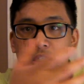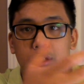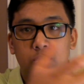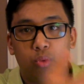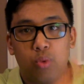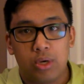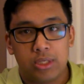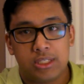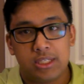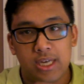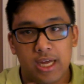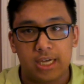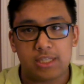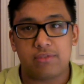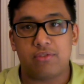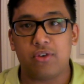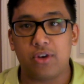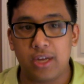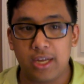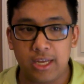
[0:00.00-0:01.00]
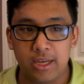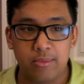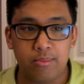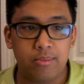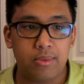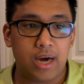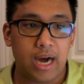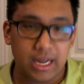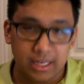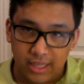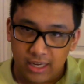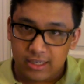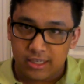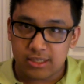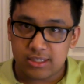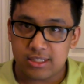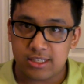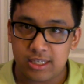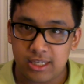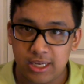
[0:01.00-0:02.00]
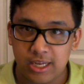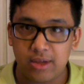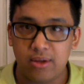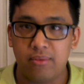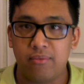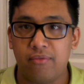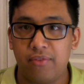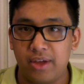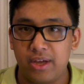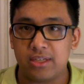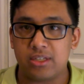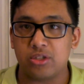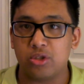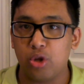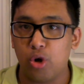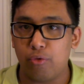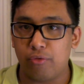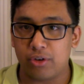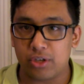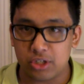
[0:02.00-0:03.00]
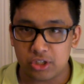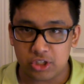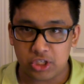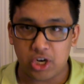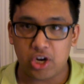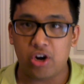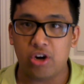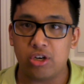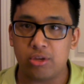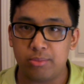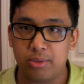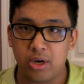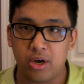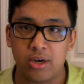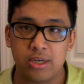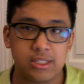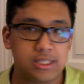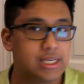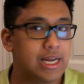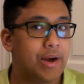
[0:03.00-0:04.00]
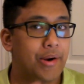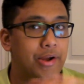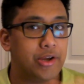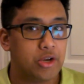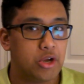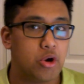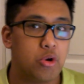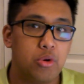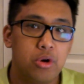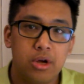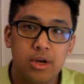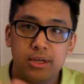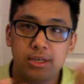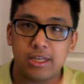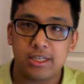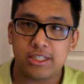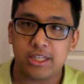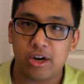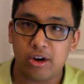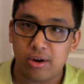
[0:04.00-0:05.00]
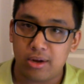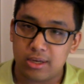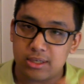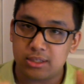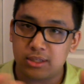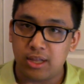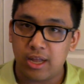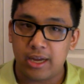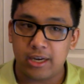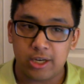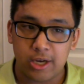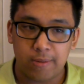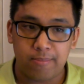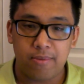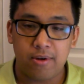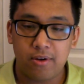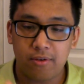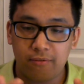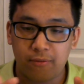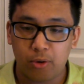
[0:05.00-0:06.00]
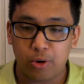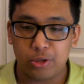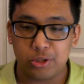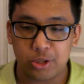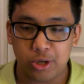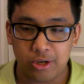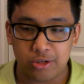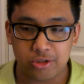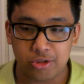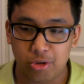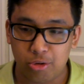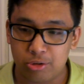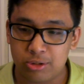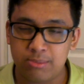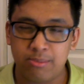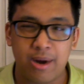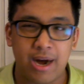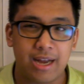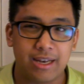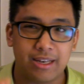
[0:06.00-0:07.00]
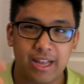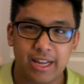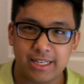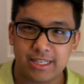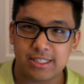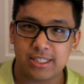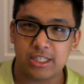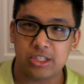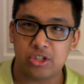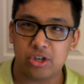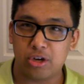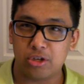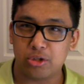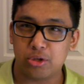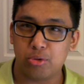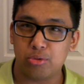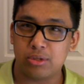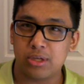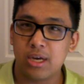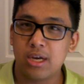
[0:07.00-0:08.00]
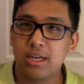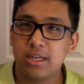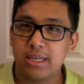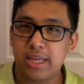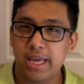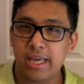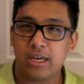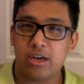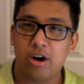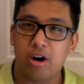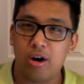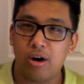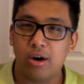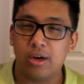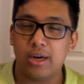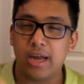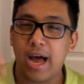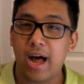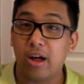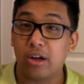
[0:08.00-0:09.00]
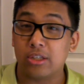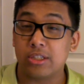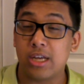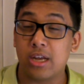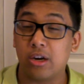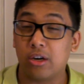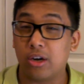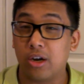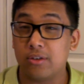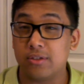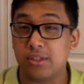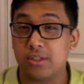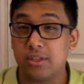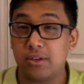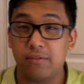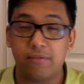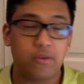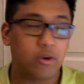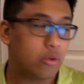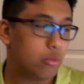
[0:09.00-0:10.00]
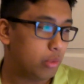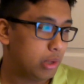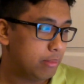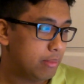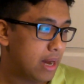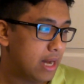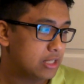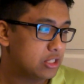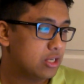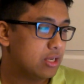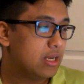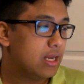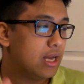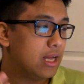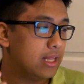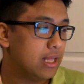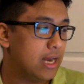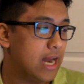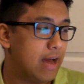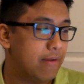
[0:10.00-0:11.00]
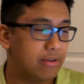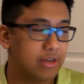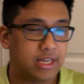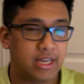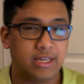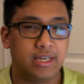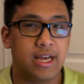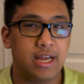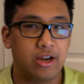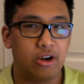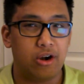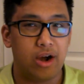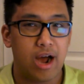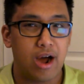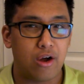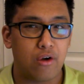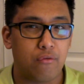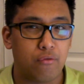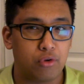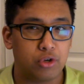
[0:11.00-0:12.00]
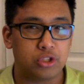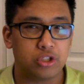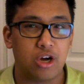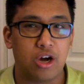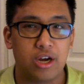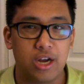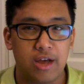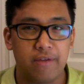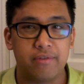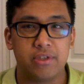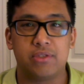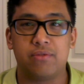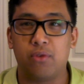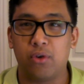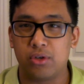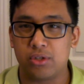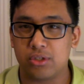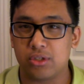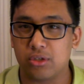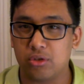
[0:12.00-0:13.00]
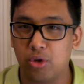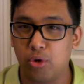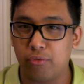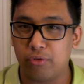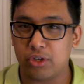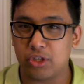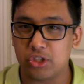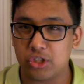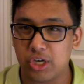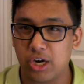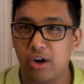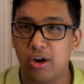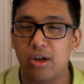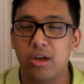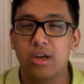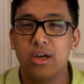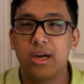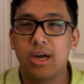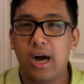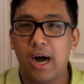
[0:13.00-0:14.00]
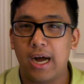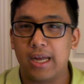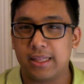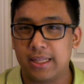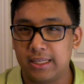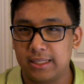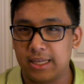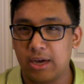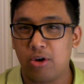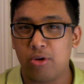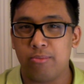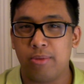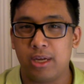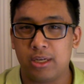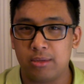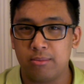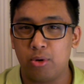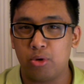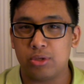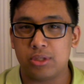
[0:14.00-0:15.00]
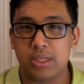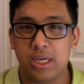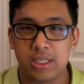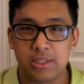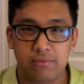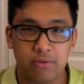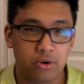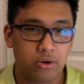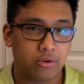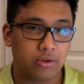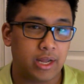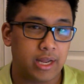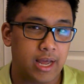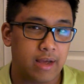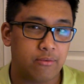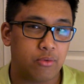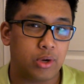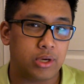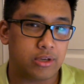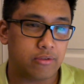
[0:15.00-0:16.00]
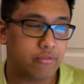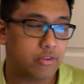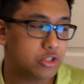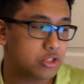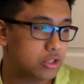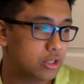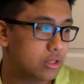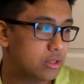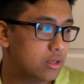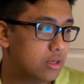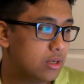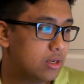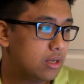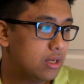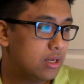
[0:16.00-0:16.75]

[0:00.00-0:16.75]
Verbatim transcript: What's next for him? I'd like to see him face Glover Teixeira. To be honest, now I know Teixeira is lined up for Jon Jones, but I'd like to see Jon Jones take on Alexander Gustafsson for the rematch and then have a contender out of Rashad Evans versus Glover Teixeira. I think that would make the most sense for the light heavyweight division.